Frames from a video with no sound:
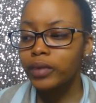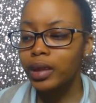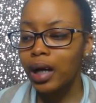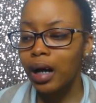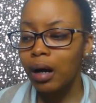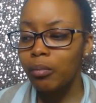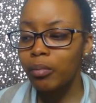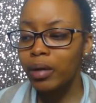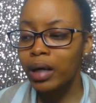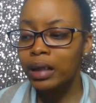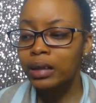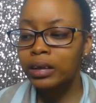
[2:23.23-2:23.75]

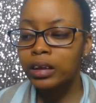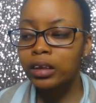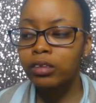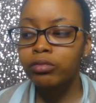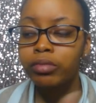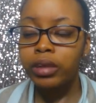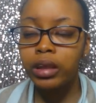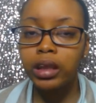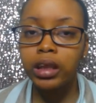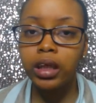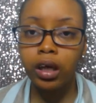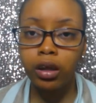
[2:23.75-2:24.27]
Um, but I did
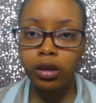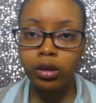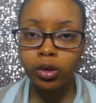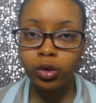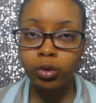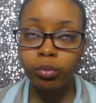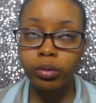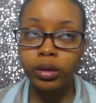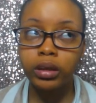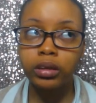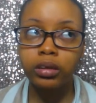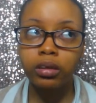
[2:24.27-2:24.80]
read the other
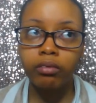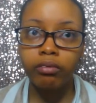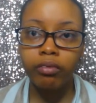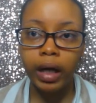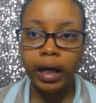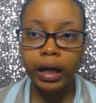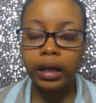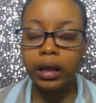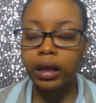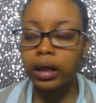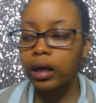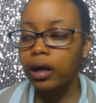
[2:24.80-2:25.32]
two books
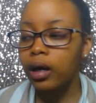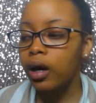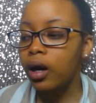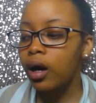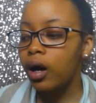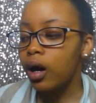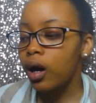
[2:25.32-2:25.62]
finally.